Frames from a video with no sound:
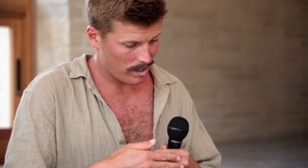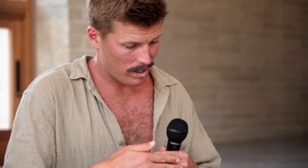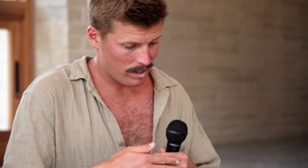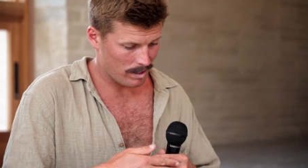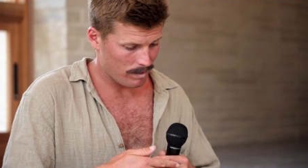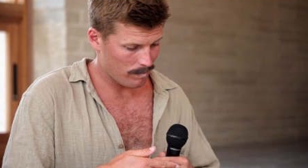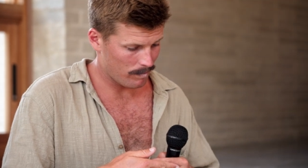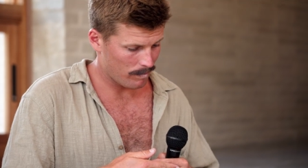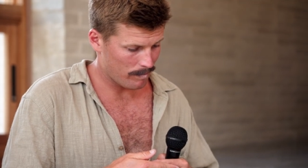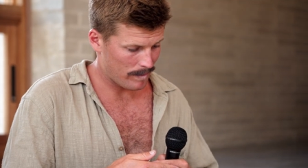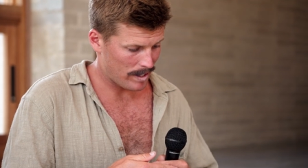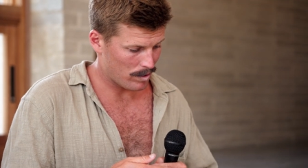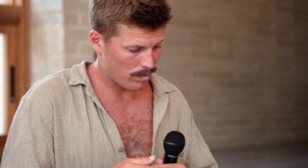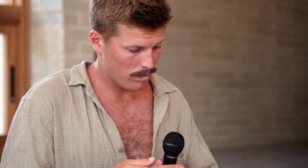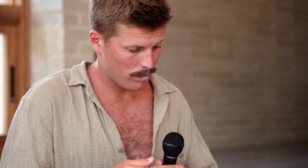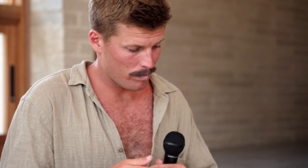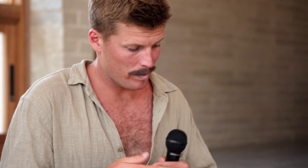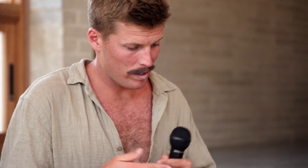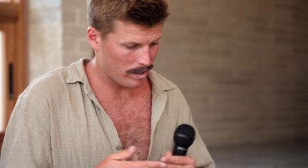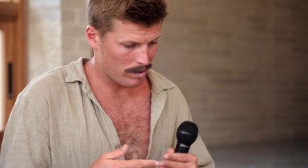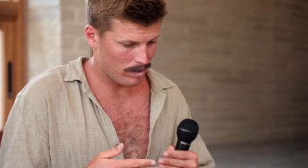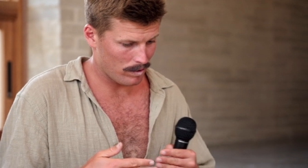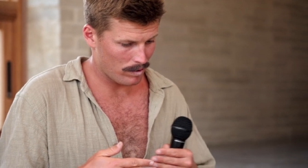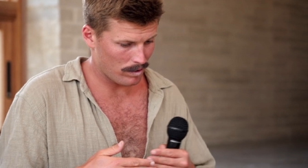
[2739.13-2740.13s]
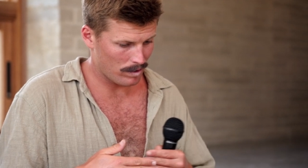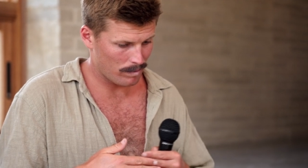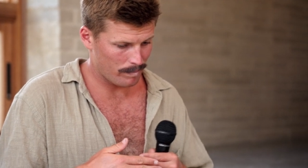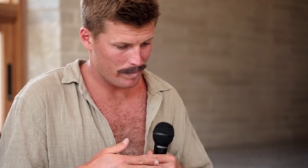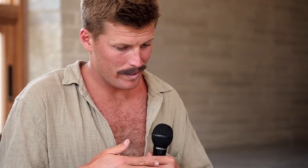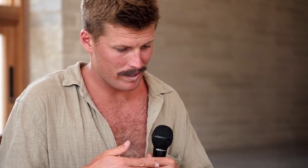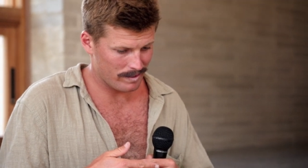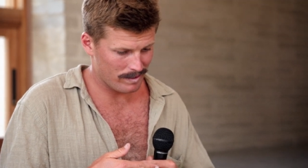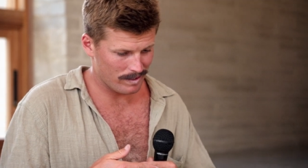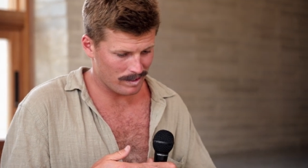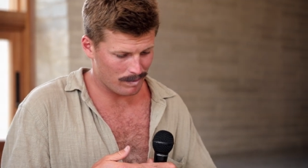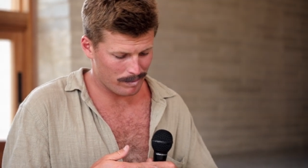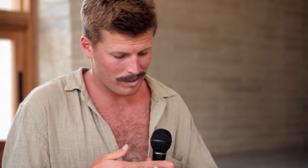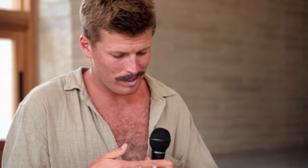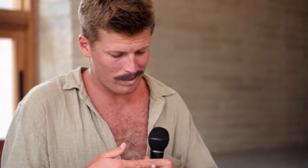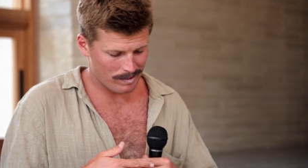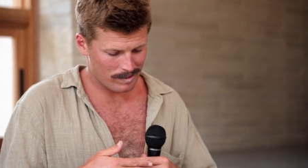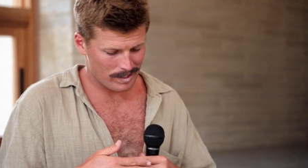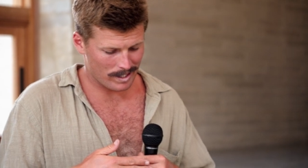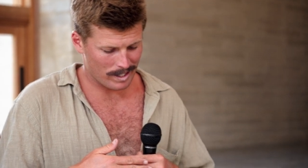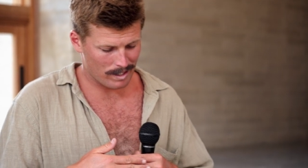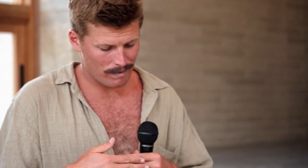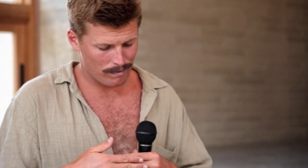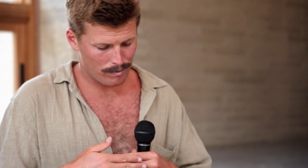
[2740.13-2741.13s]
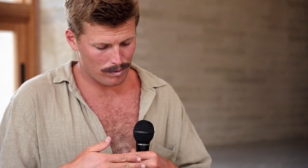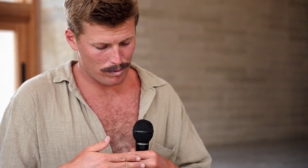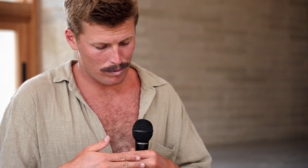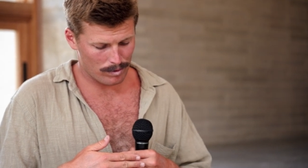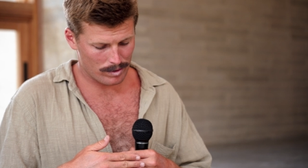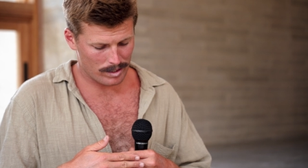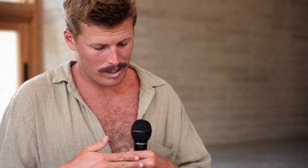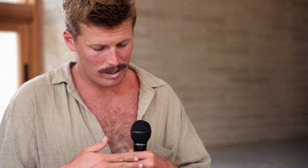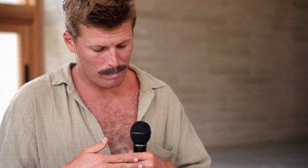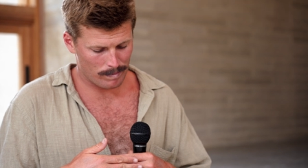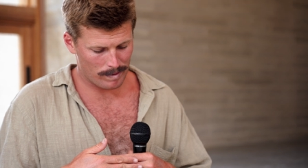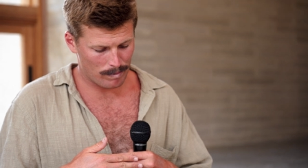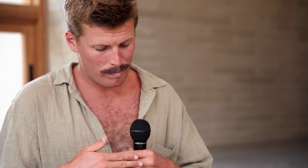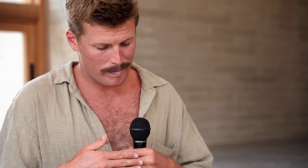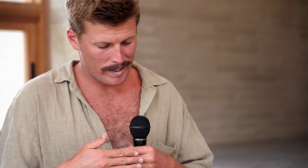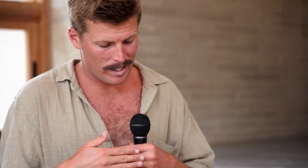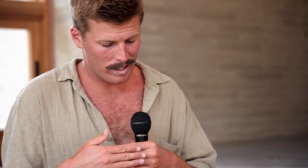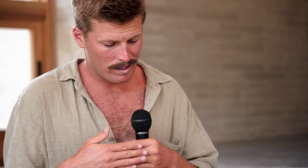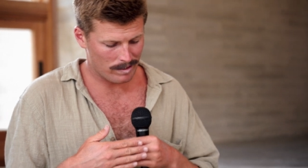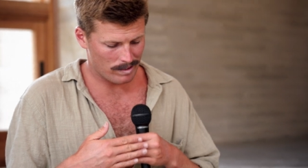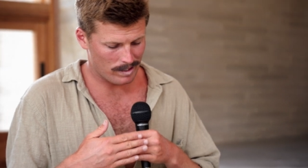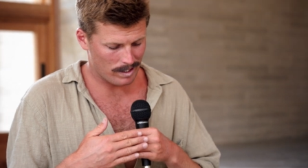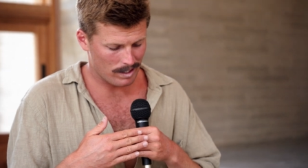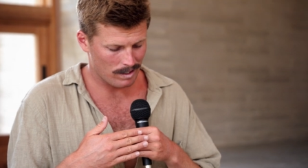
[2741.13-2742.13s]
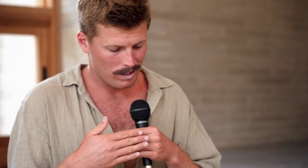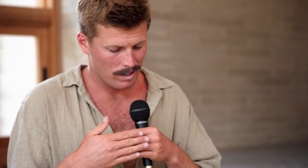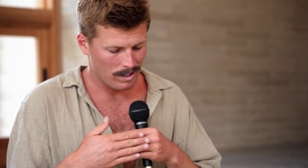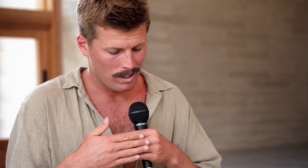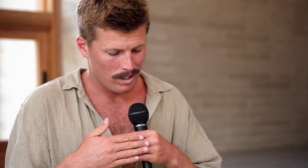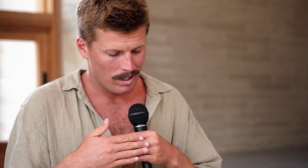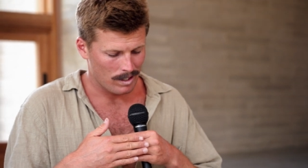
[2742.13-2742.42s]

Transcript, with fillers: I can imagine being a lot of business, but it's like I've talked to other people about. It, it's like,